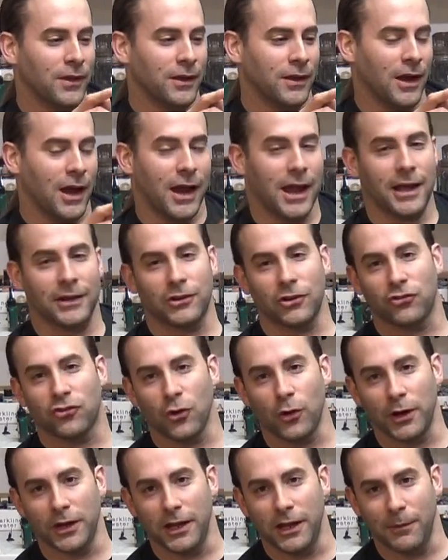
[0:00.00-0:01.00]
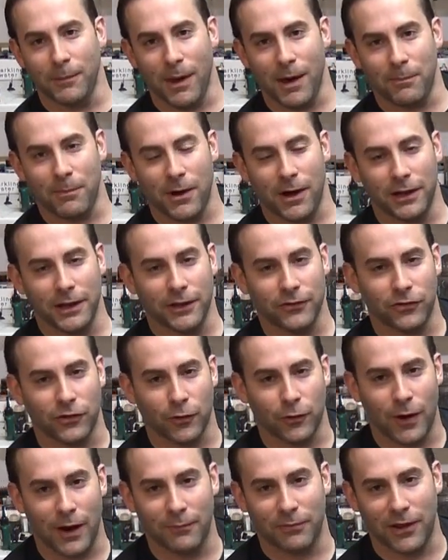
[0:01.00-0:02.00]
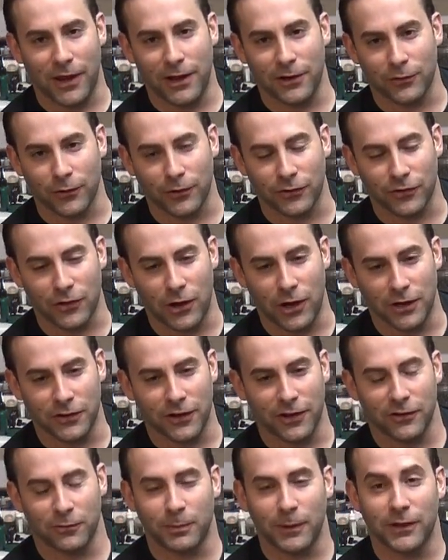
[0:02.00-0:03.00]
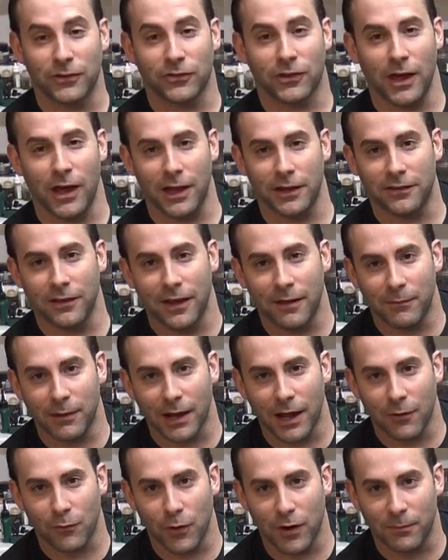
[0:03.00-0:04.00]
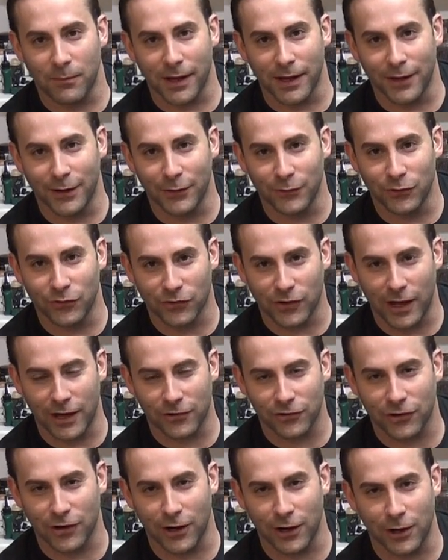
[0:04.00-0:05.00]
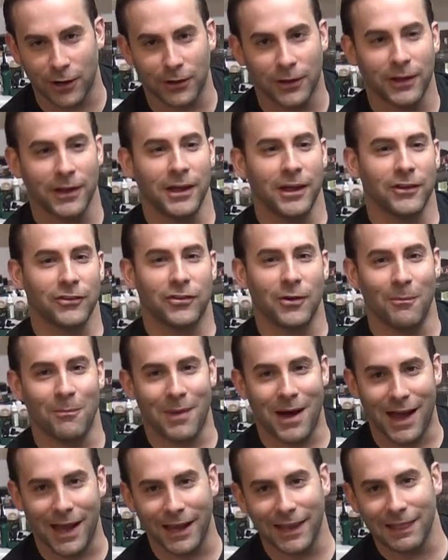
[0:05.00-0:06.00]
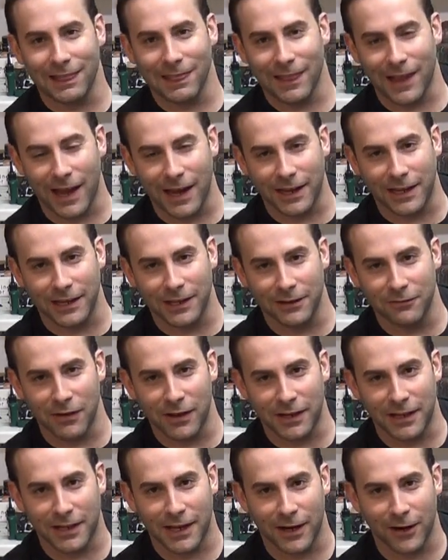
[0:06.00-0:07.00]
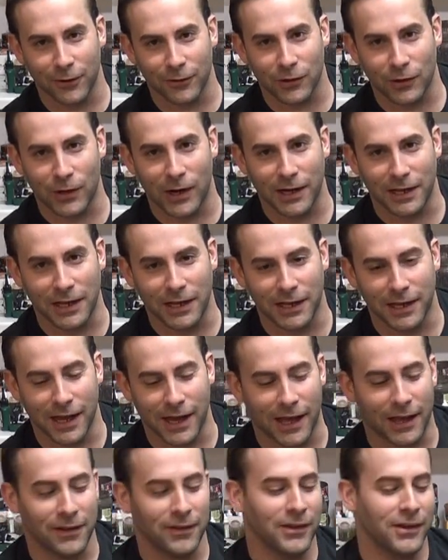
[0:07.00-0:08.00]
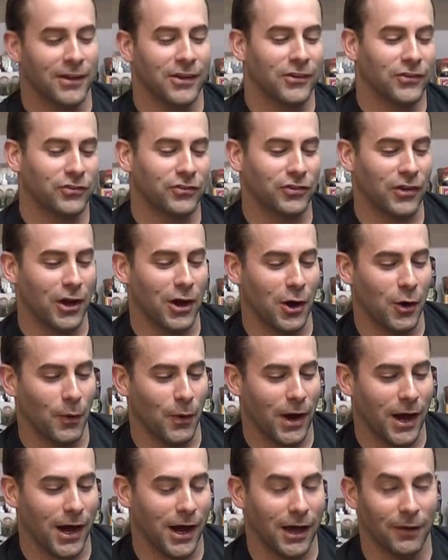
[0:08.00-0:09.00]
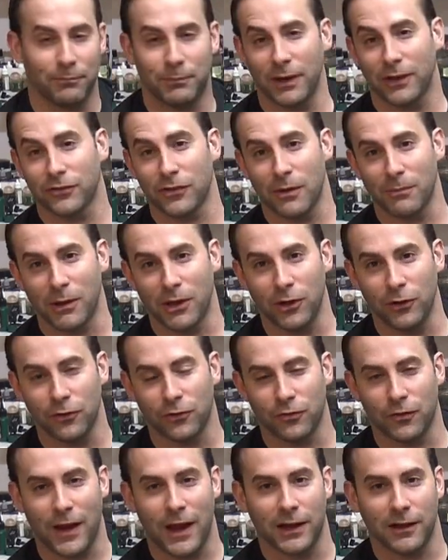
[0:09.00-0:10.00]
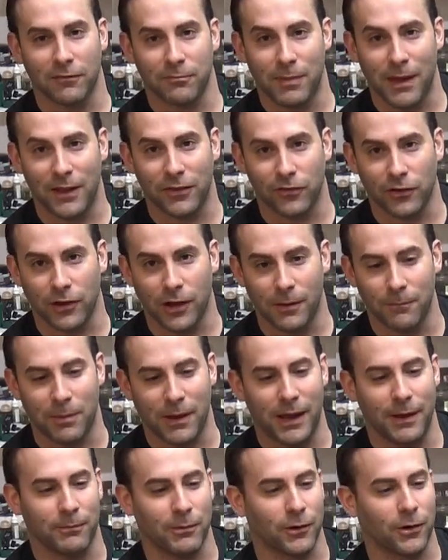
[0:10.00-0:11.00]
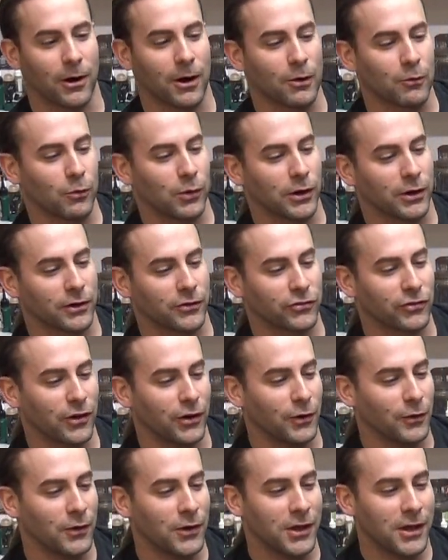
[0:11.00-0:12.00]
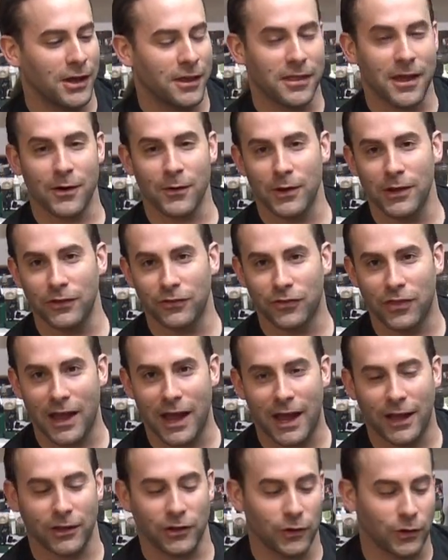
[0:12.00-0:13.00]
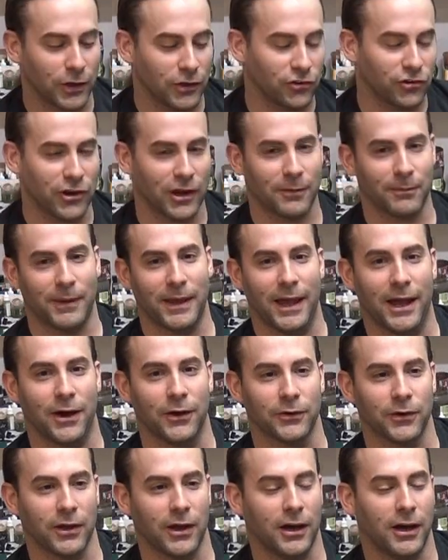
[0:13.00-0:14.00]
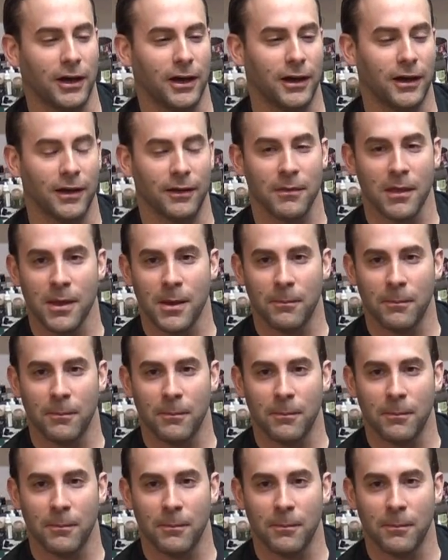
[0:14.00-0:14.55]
had to join him up on Instagram to enter his contest because, goddammit, I want my own sketch card to my liking of any character I can get. So, because I'm a huge fan of pencil on paper artwork. So, there is that. You can check me out.